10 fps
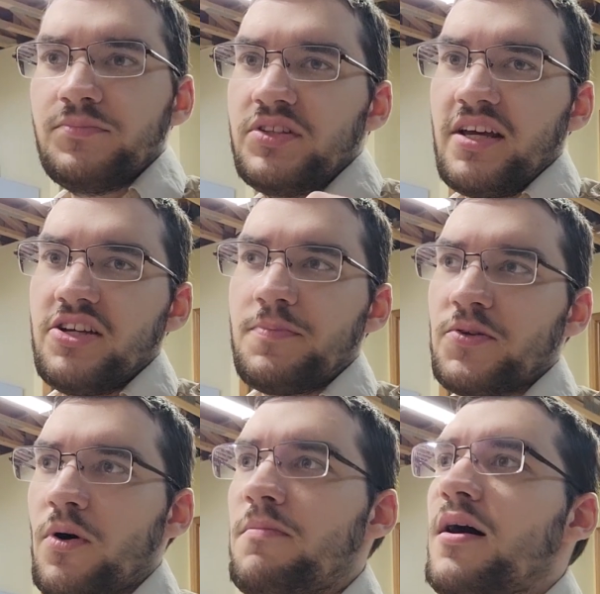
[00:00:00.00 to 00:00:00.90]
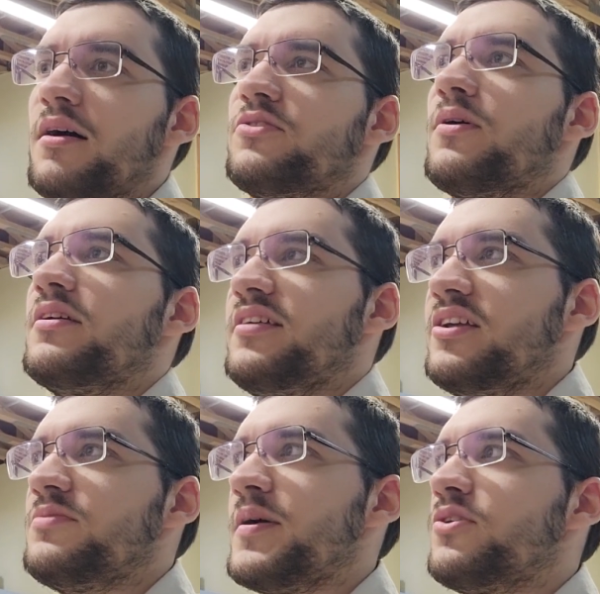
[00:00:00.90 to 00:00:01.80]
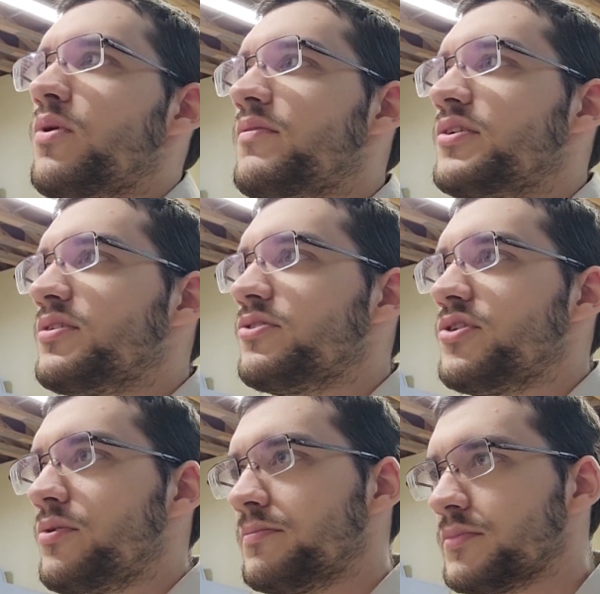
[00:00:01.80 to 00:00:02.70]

10-inch by 10-inch by 12-inch or so.